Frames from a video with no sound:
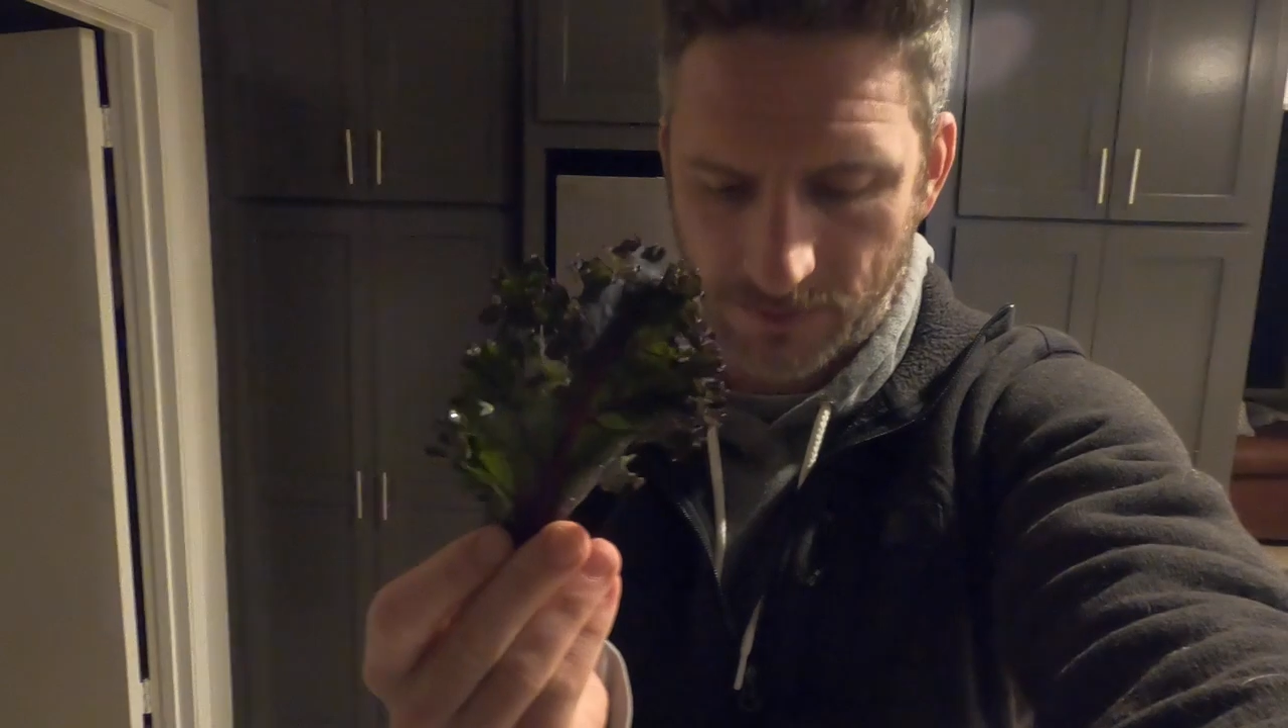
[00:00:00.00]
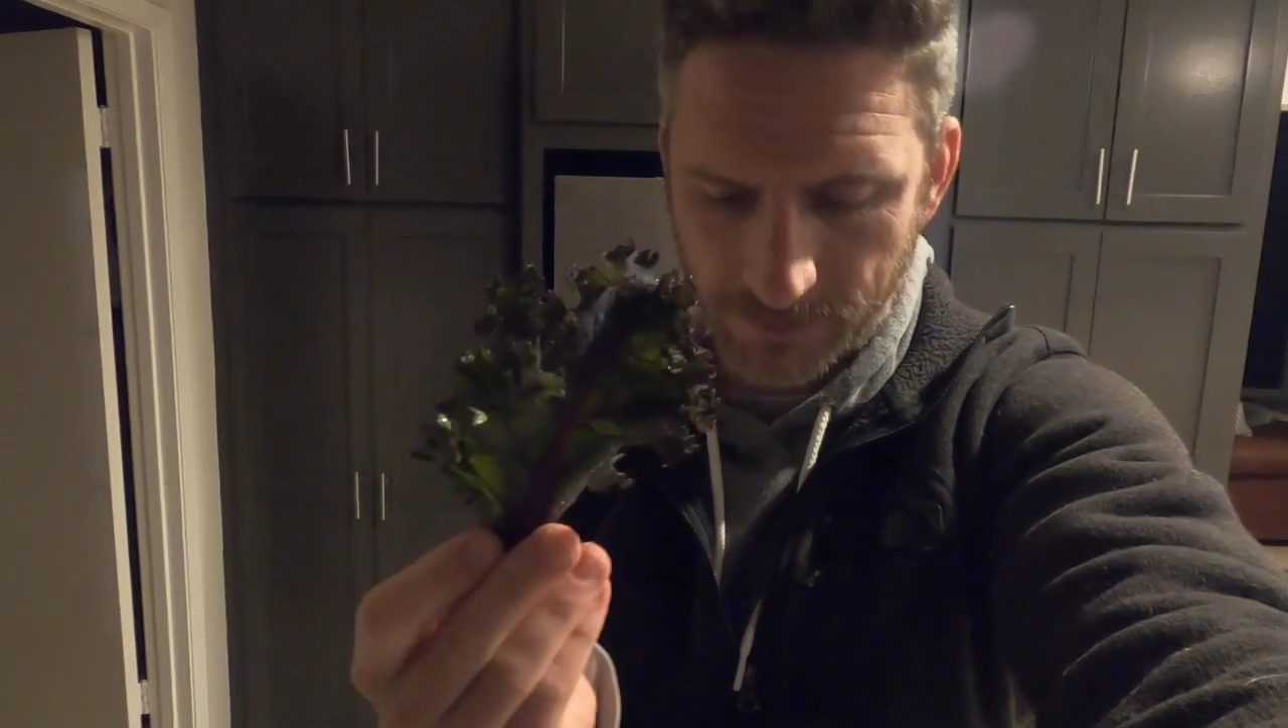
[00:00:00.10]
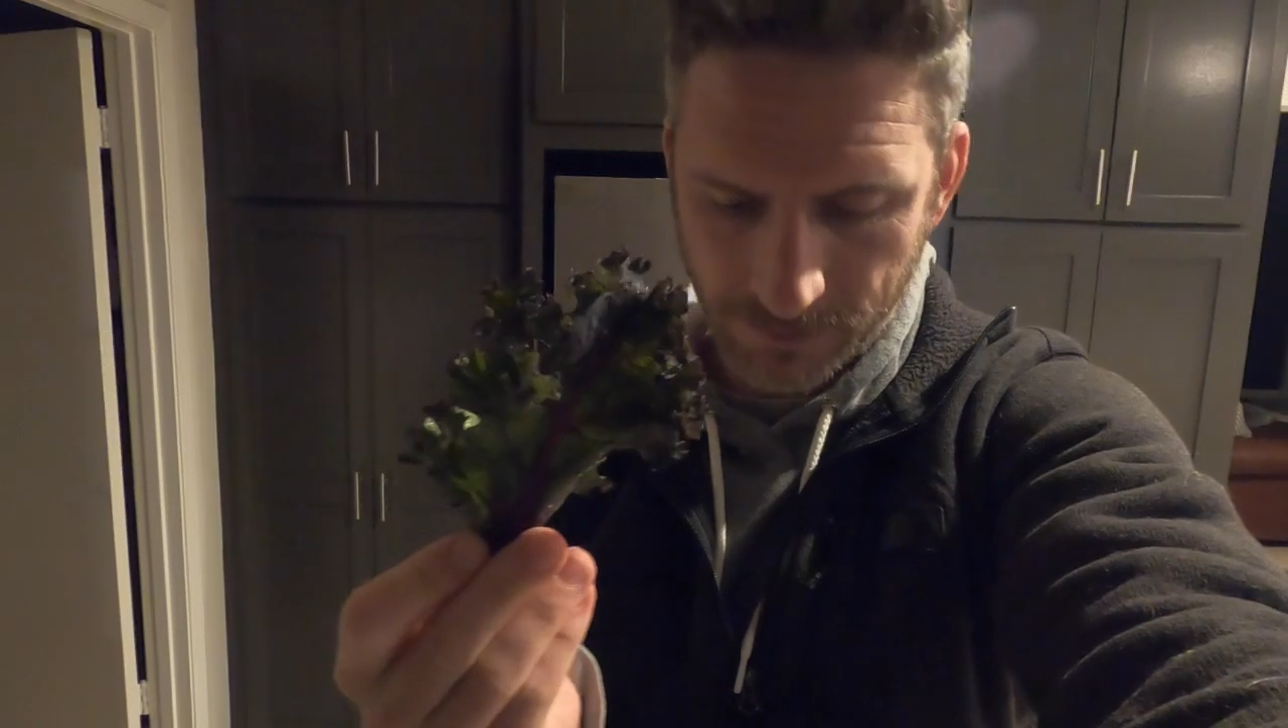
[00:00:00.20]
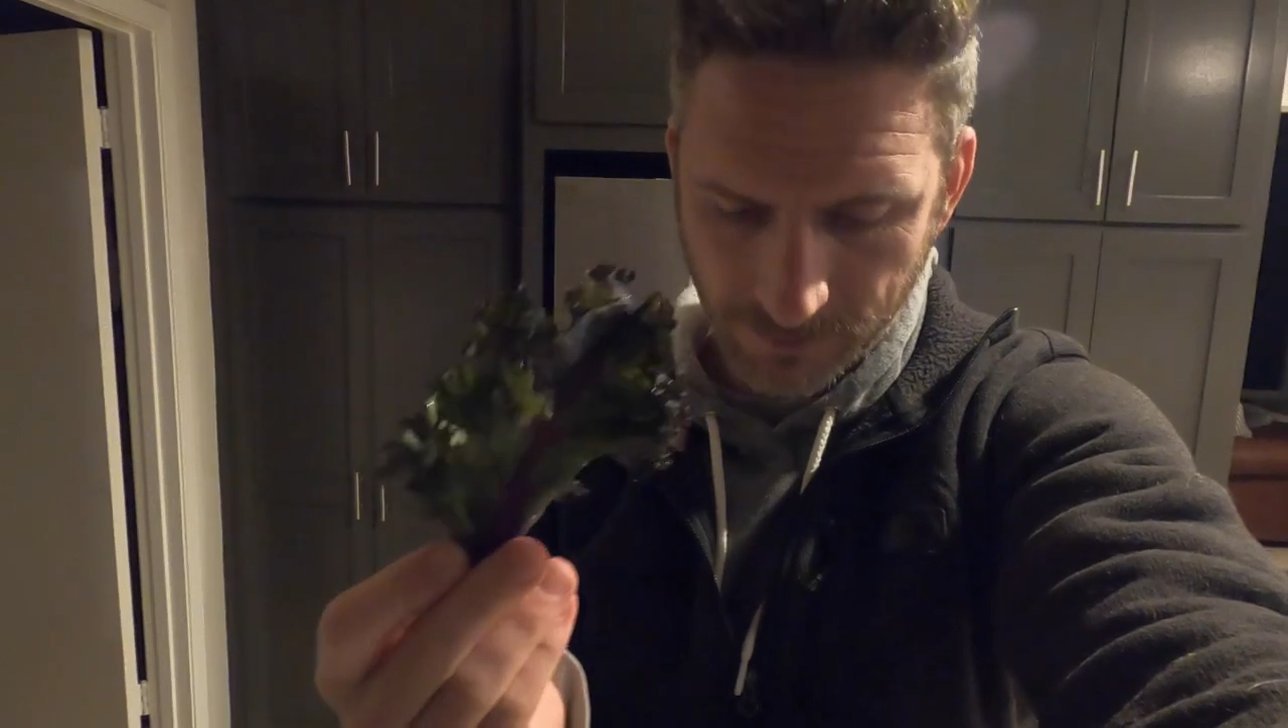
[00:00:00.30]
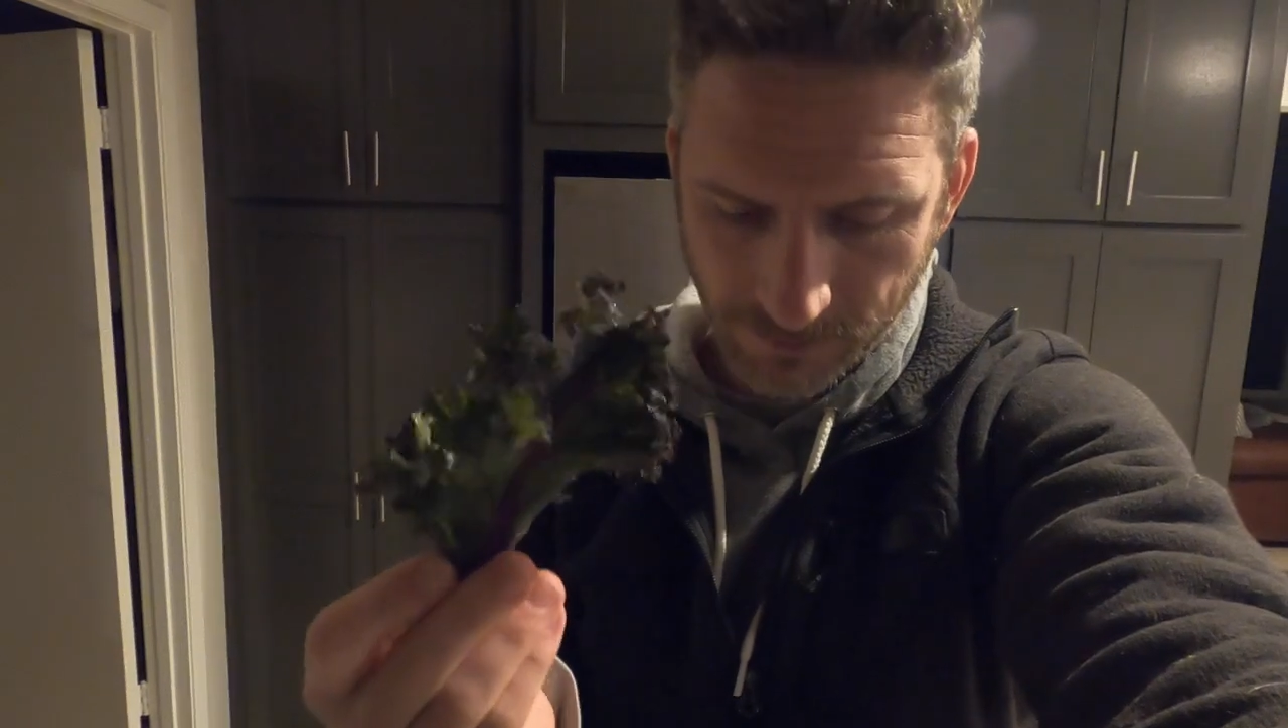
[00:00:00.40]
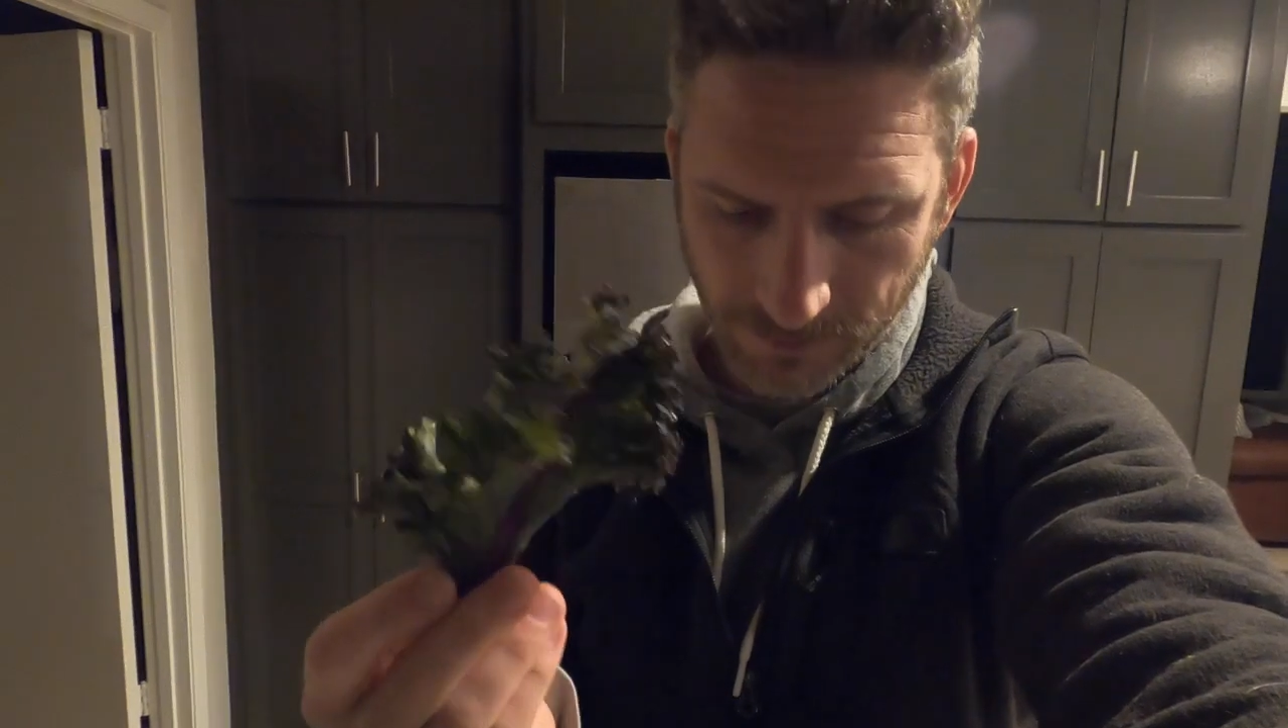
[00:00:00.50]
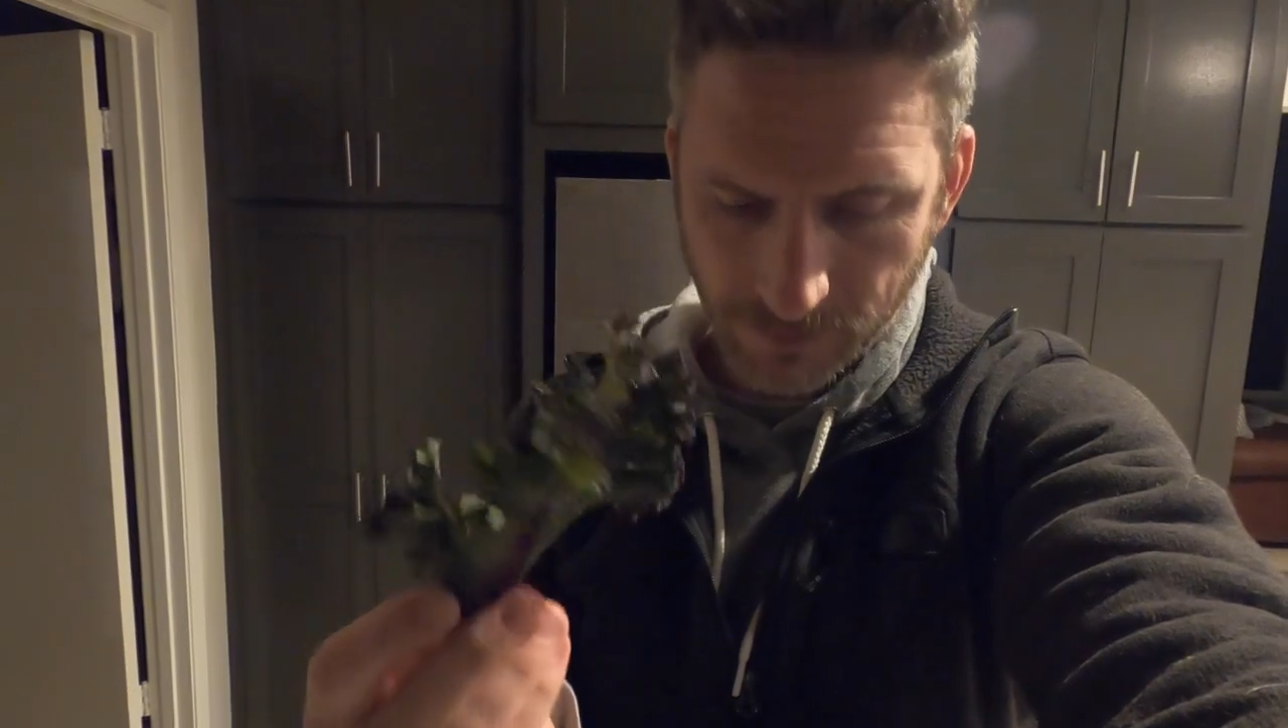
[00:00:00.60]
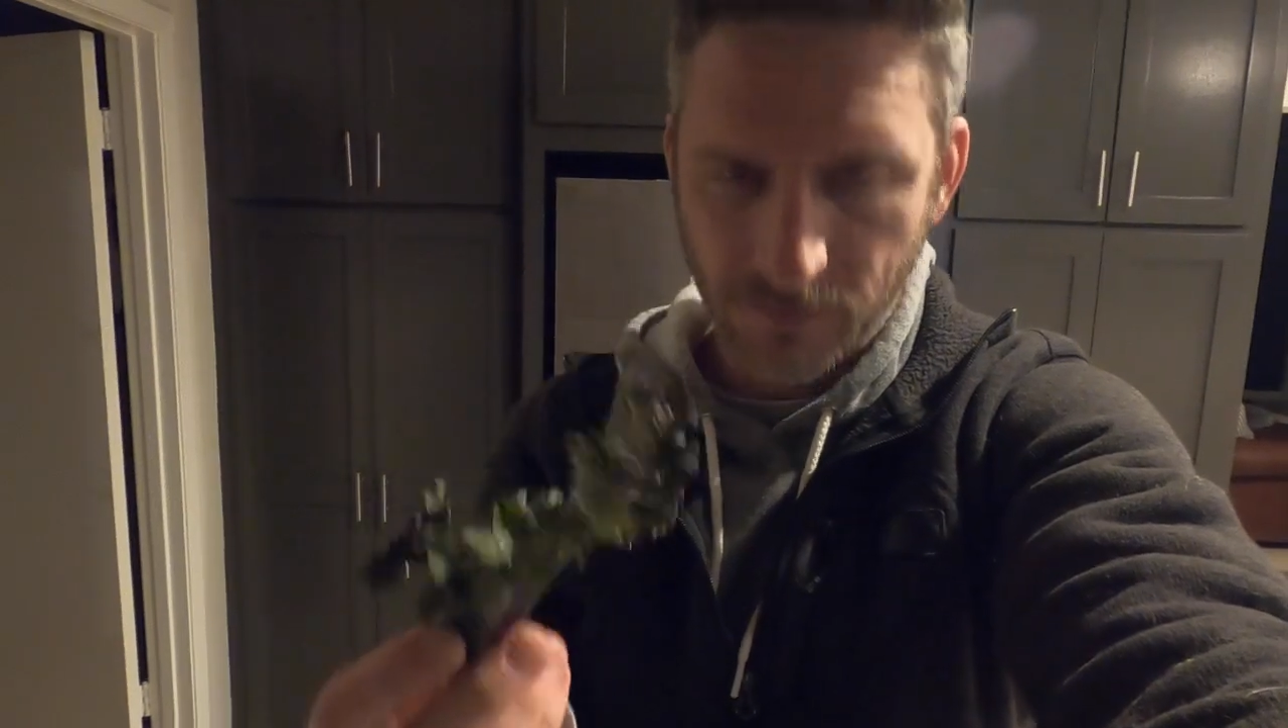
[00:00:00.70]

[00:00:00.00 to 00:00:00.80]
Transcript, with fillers: the men.